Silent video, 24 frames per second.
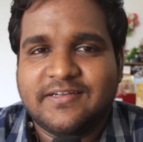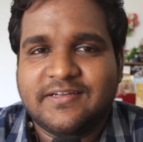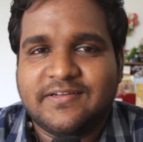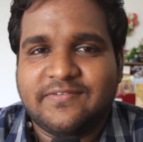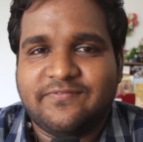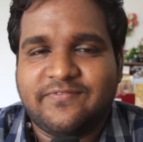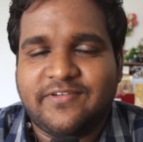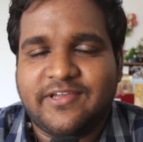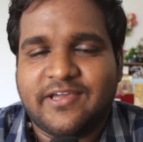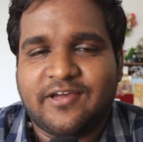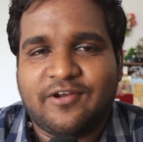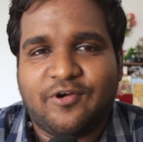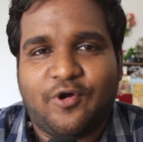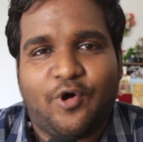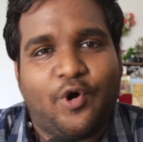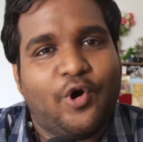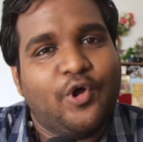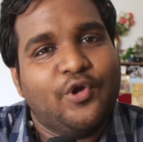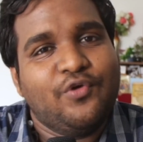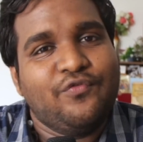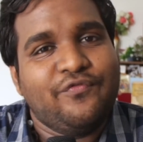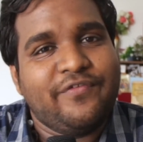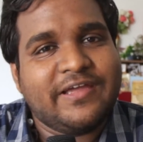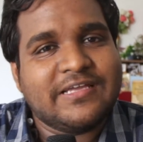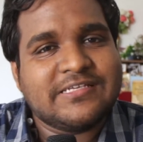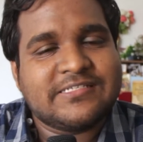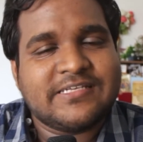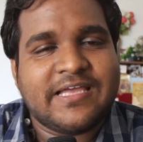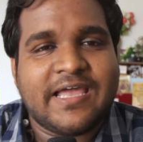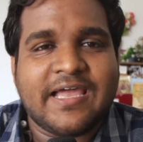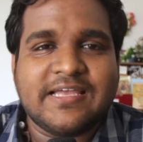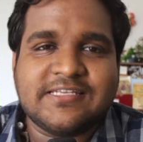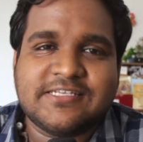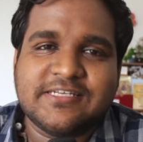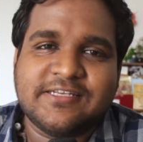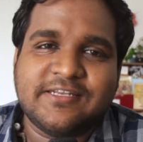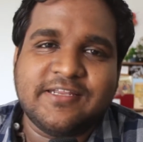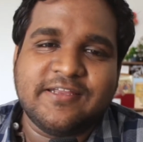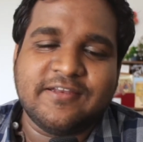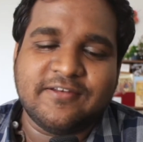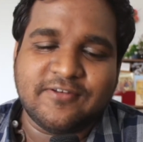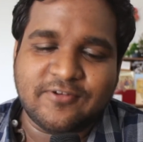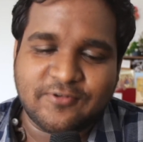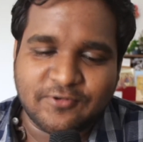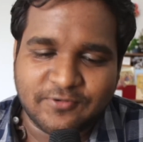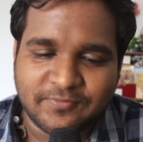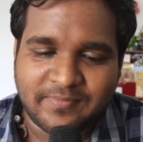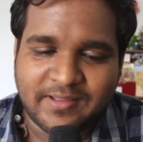we are always
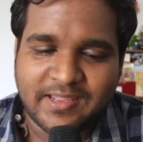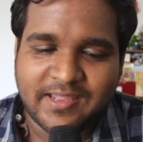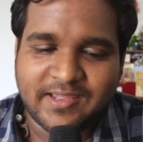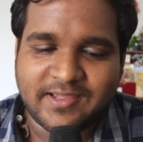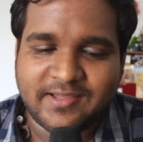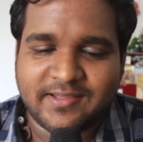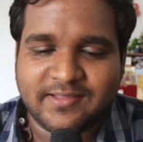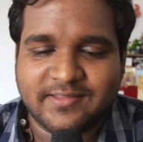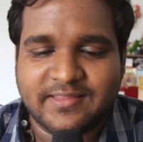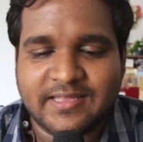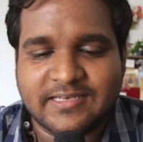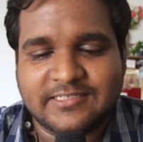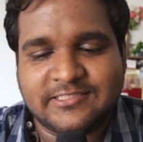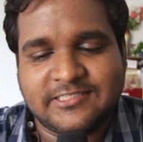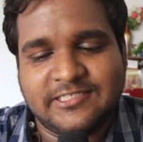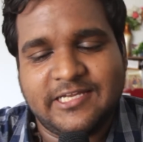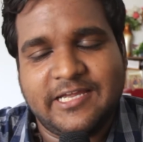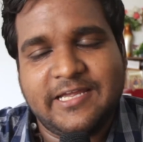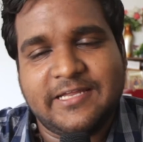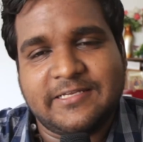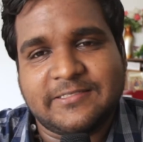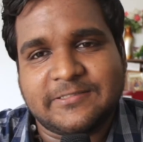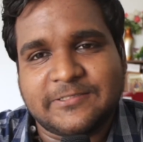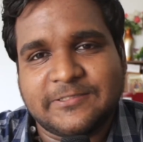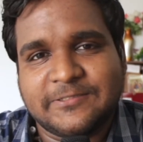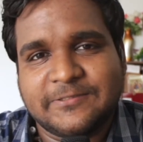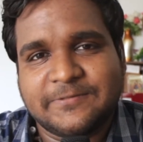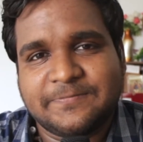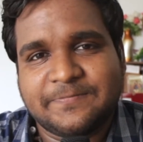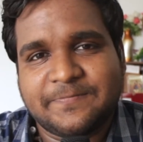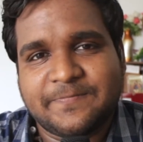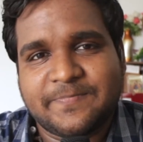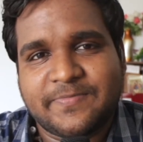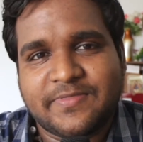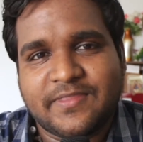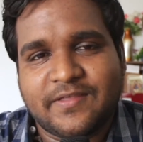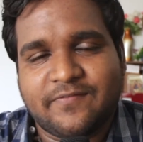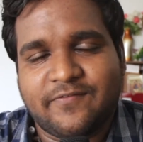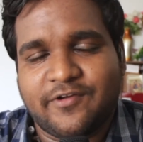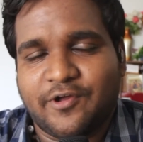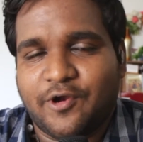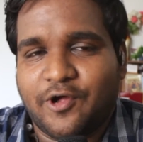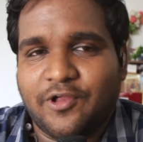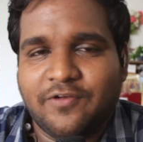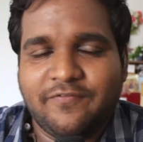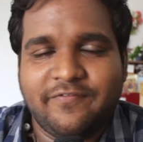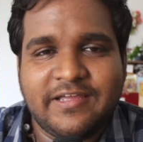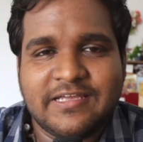hesitant to make that change. We are
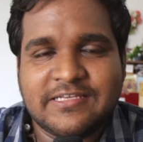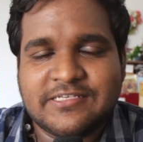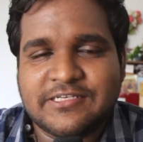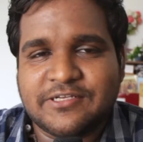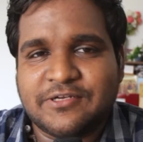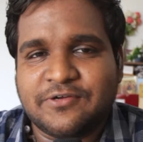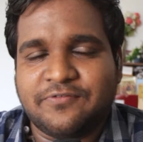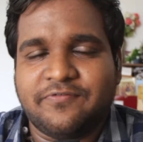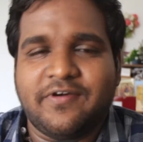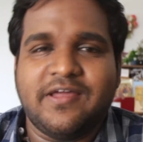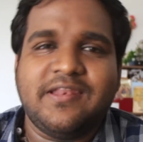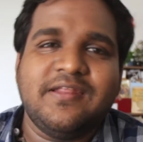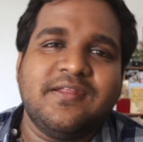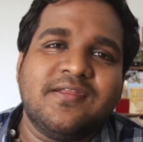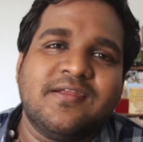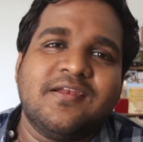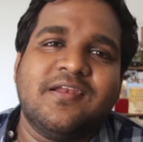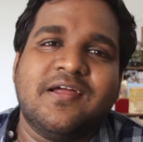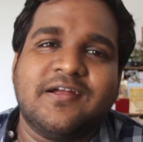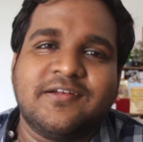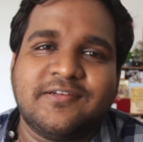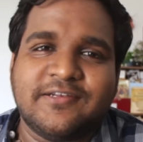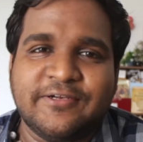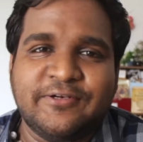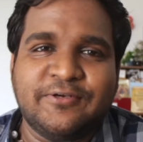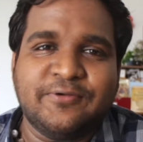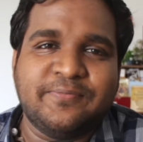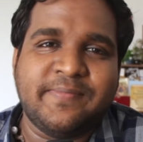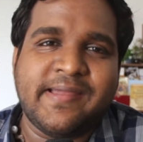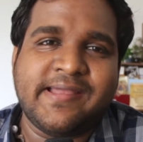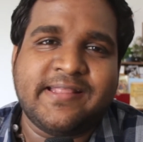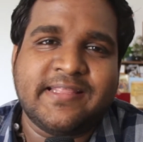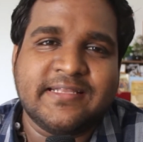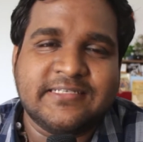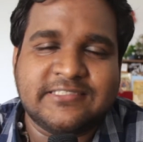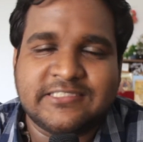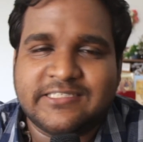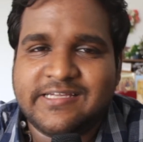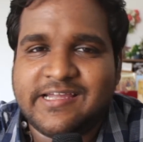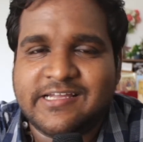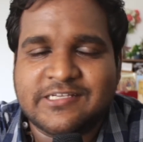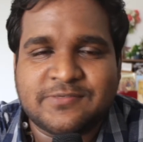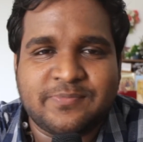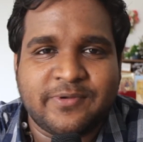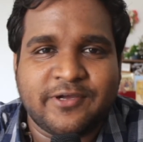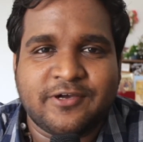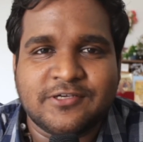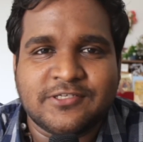always, very reluctant to make the
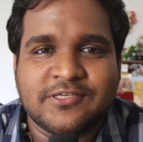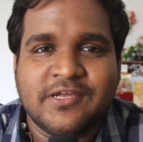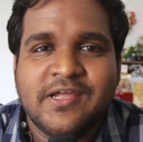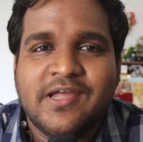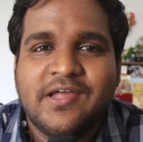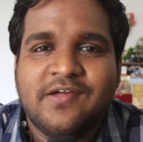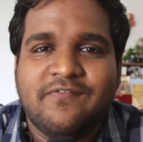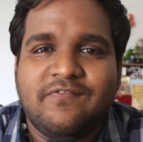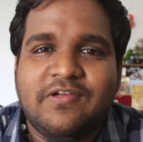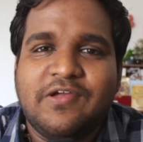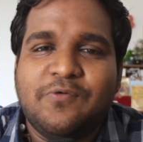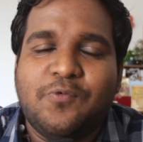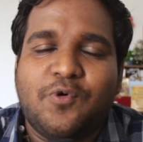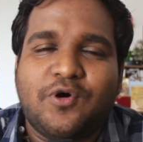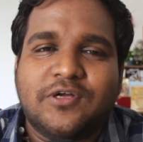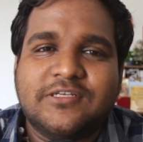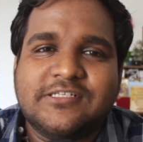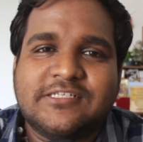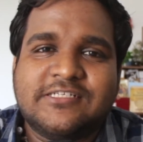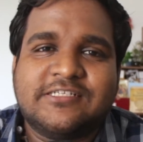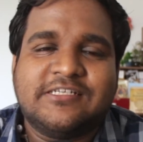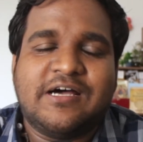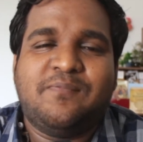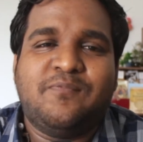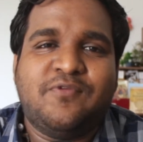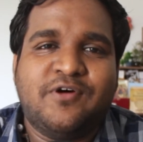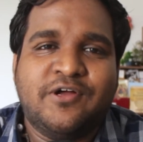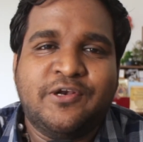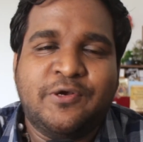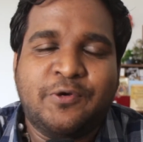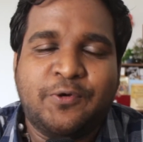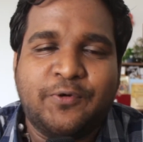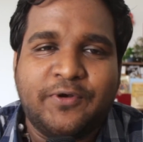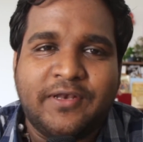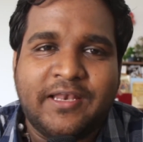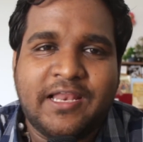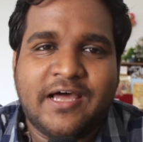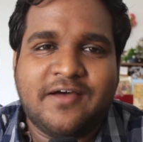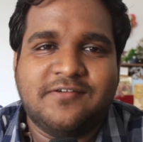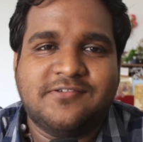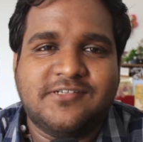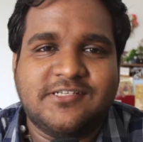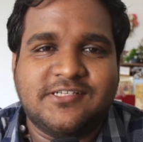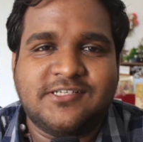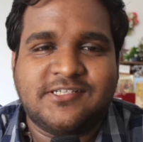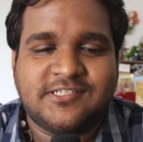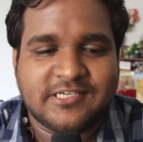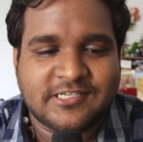change because we want someone who loves
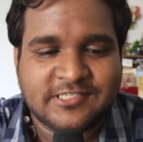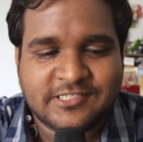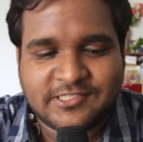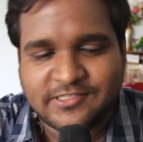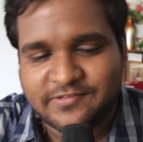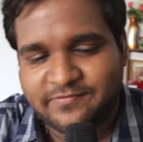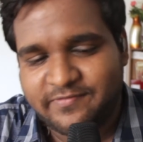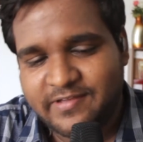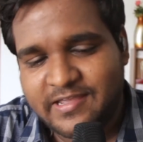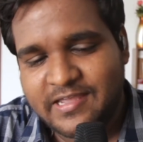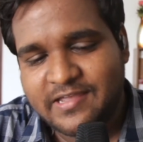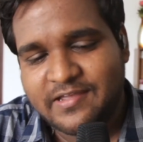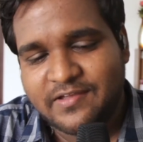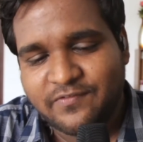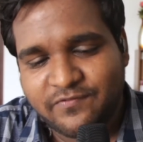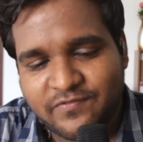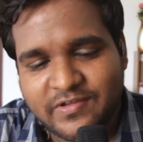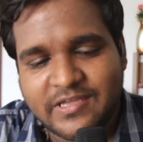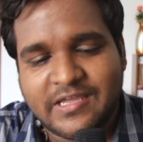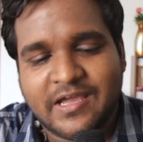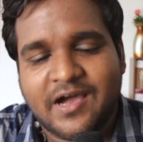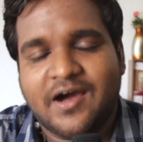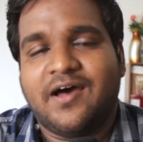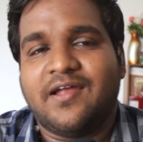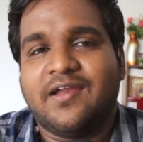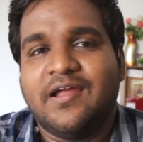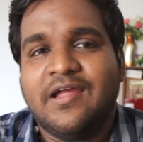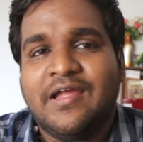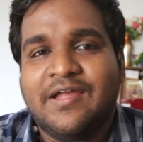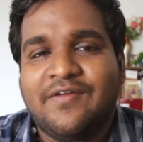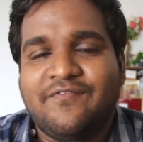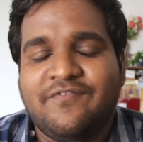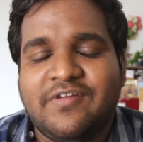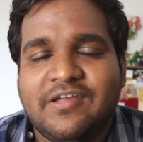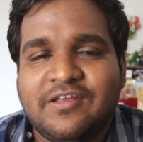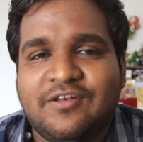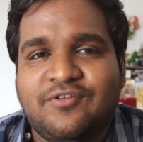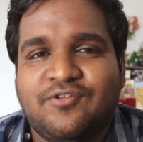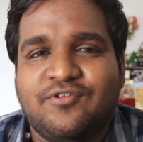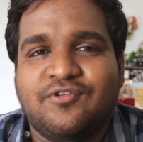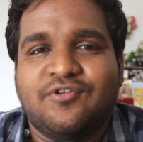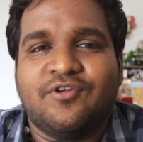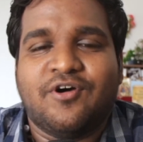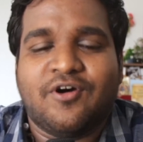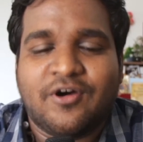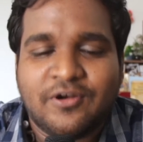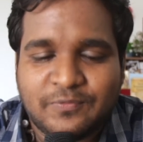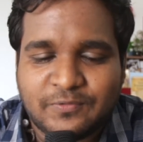us just the way we are. We do
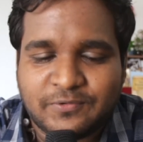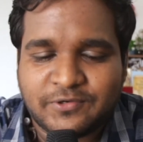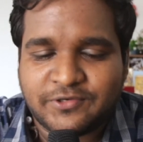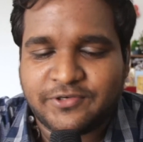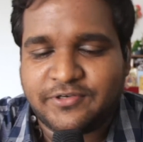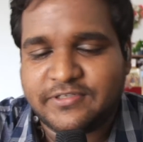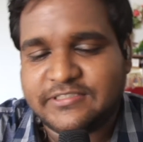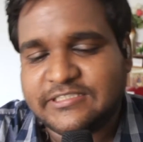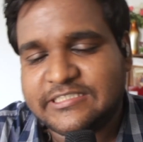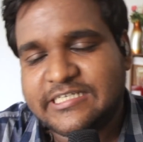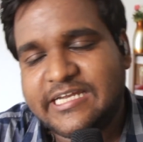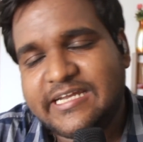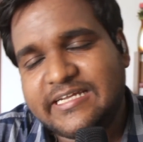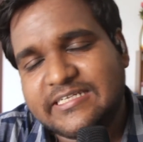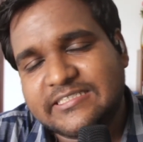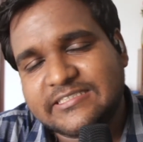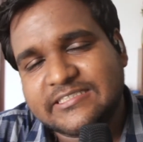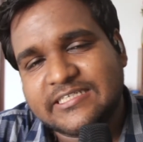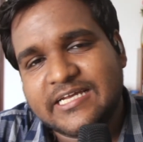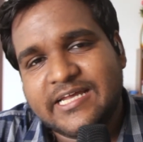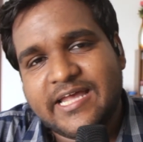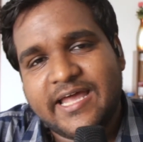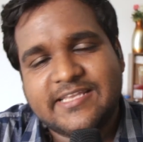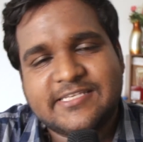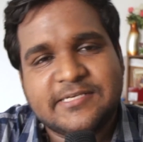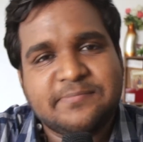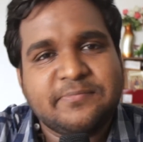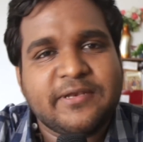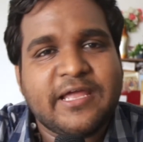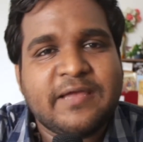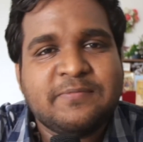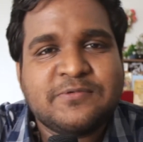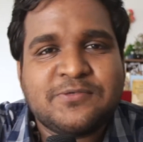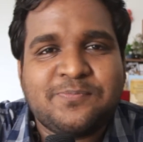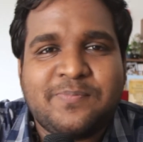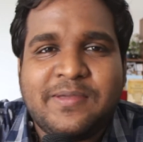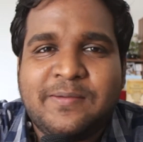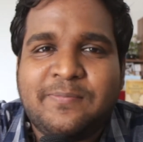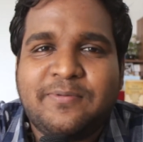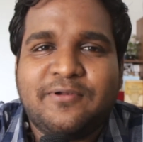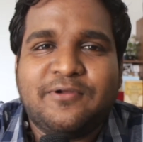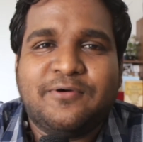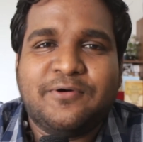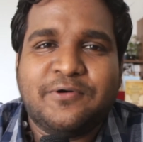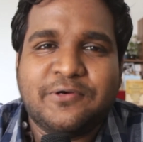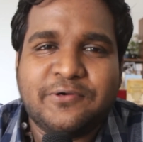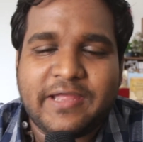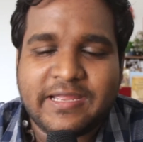not want to change. And sometimes people
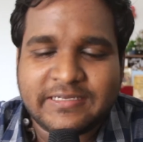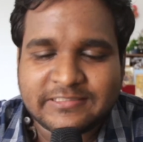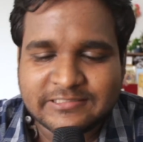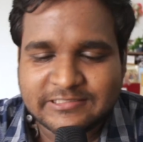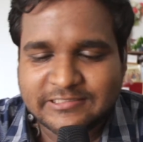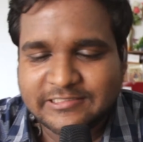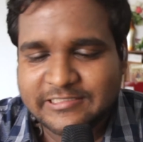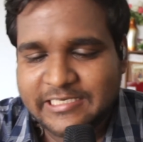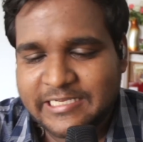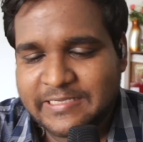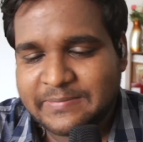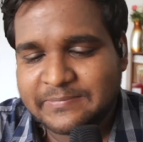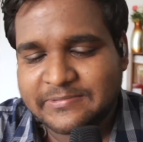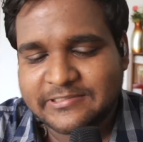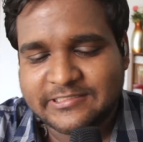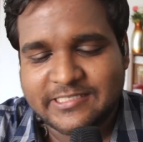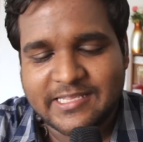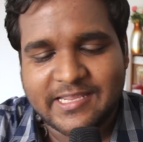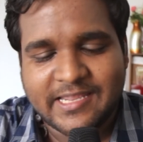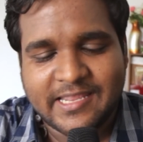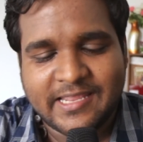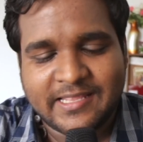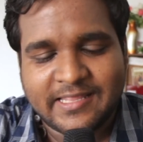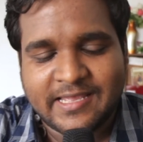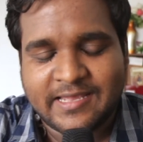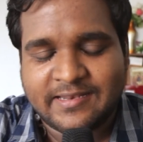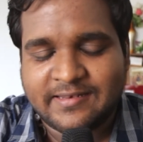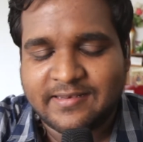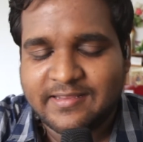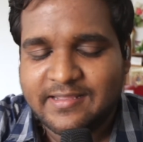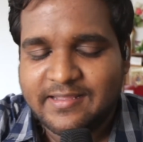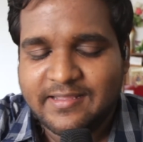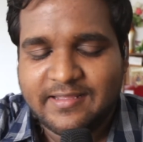go to extremes thinking that